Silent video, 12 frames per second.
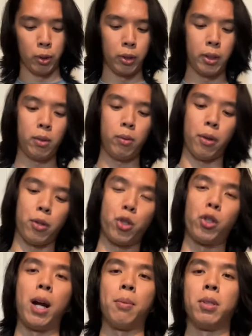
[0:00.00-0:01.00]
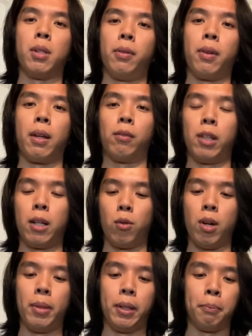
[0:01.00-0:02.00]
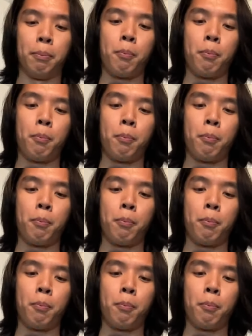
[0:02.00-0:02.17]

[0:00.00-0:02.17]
you're dealing with straps and everything, right, webbing,